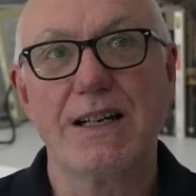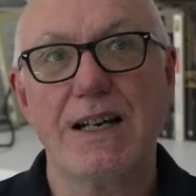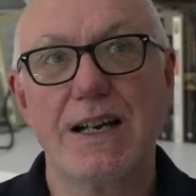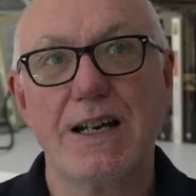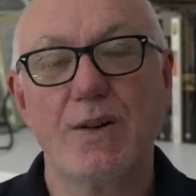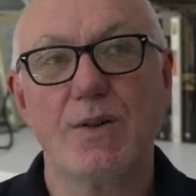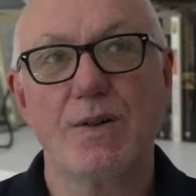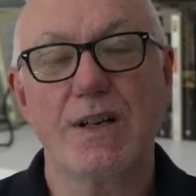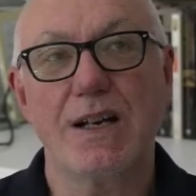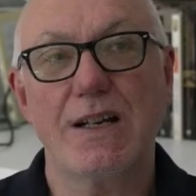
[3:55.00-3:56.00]

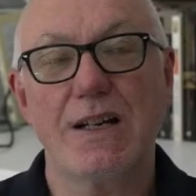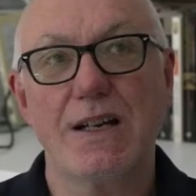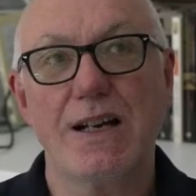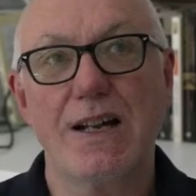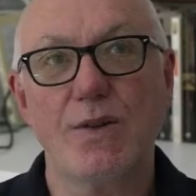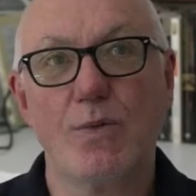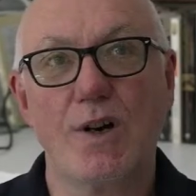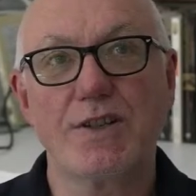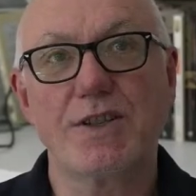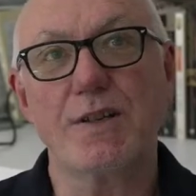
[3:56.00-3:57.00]
And the
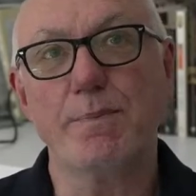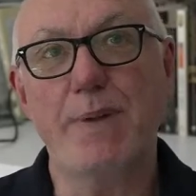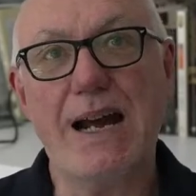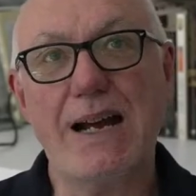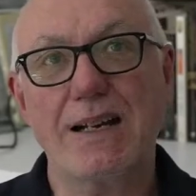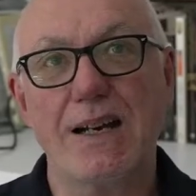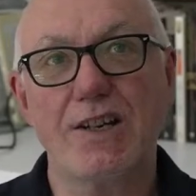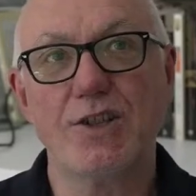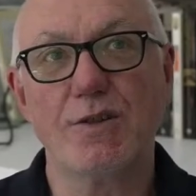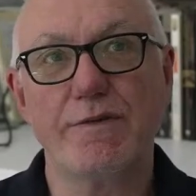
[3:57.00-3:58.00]
ones at the back are
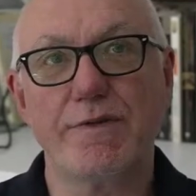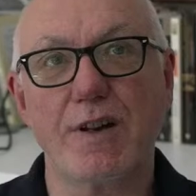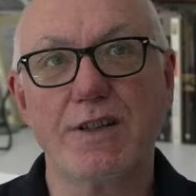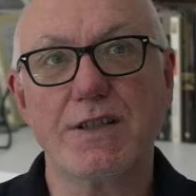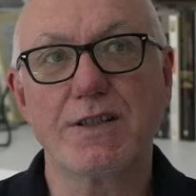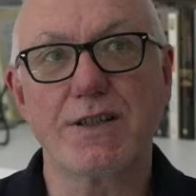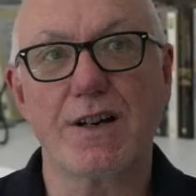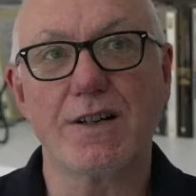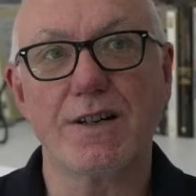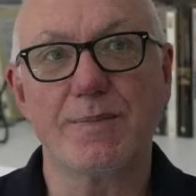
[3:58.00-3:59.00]
newly funded
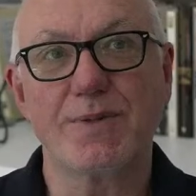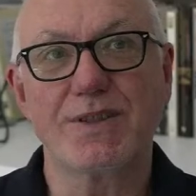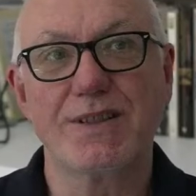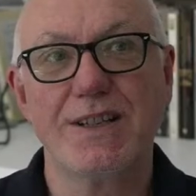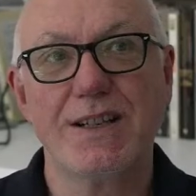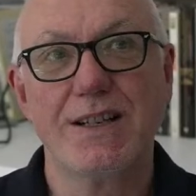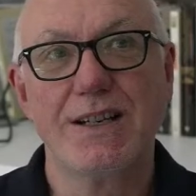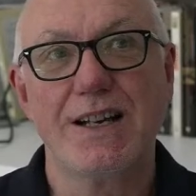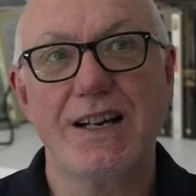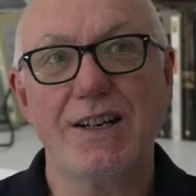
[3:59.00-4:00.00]
startups.
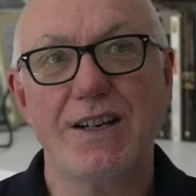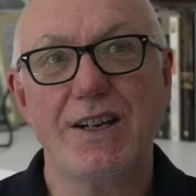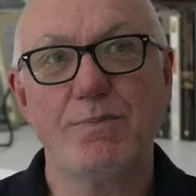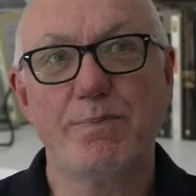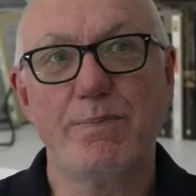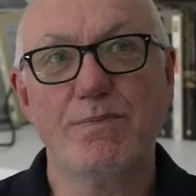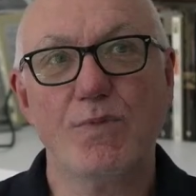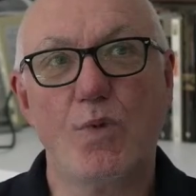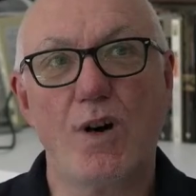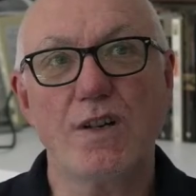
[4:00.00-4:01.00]
And
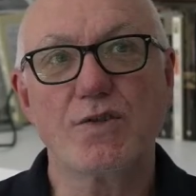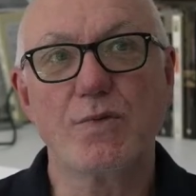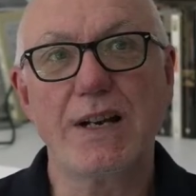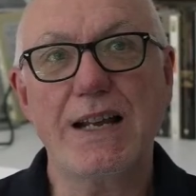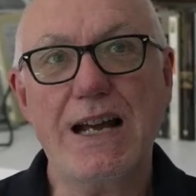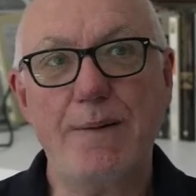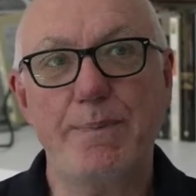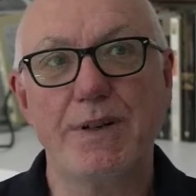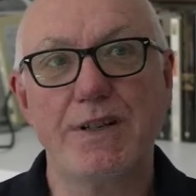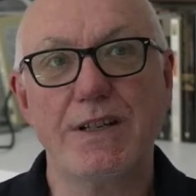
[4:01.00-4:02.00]
what's really
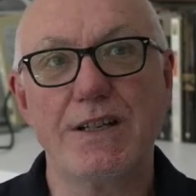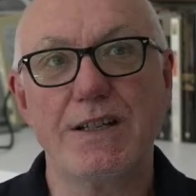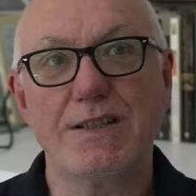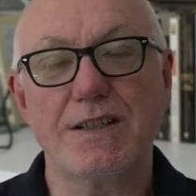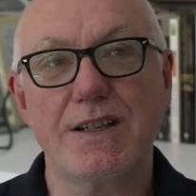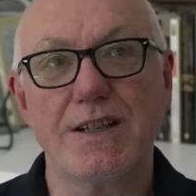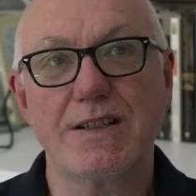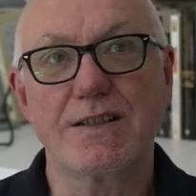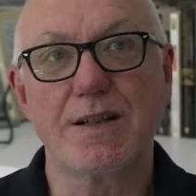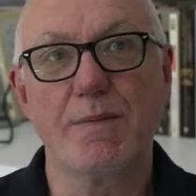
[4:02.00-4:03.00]
happened is
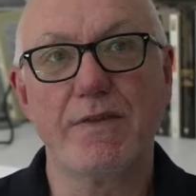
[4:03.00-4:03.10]
some